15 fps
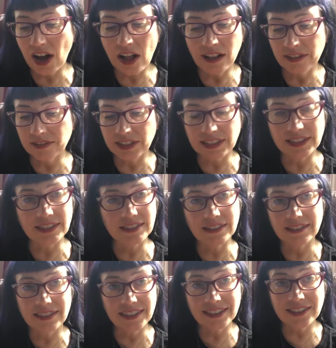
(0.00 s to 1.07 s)
all of this,
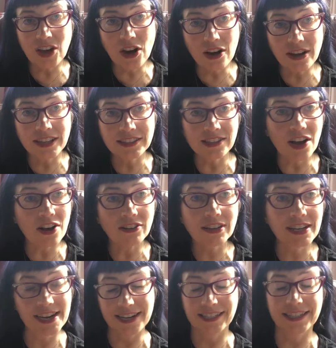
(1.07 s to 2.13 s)
it's all, it's all
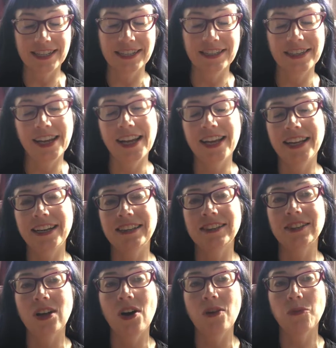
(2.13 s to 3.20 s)
connected and
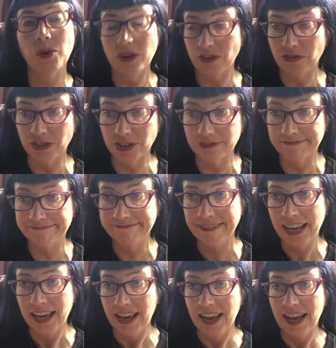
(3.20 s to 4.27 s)
it's all wonderful
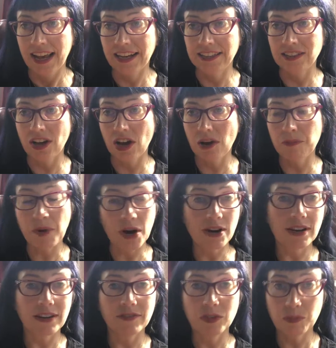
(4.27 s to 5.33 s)
and it's all
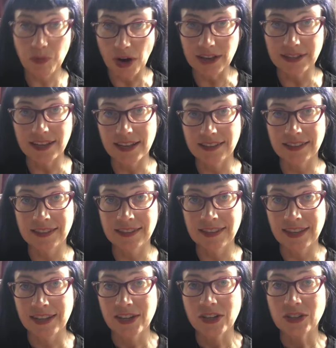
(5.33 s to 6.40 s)
part of the process.
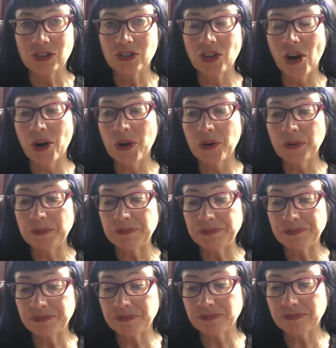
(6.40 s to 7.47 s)
So
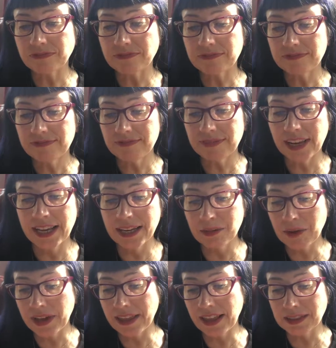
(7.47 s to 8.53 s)

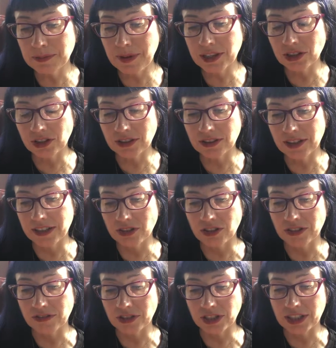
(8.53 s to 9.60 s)
anyway, that's my journal
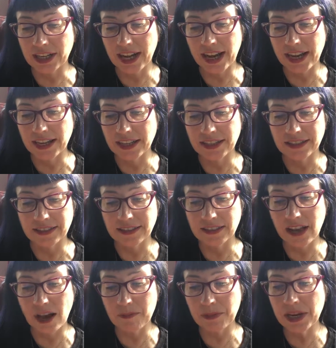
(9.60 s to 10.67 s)
entry for today is
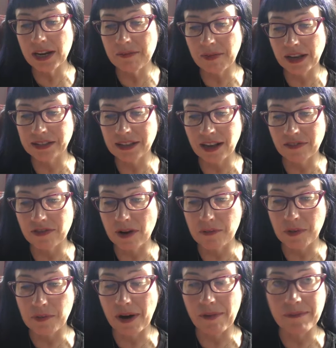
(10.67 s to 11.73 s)
not beating myself up
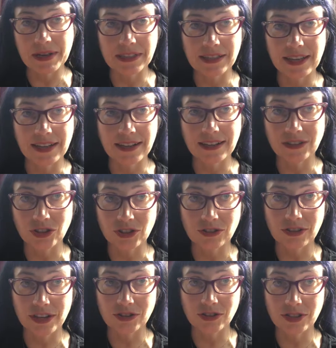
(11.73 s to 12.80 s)
about missing a
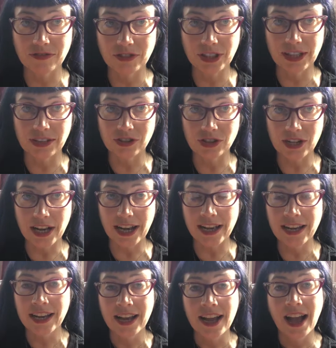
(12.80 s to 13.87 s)
journal entry for yesterday.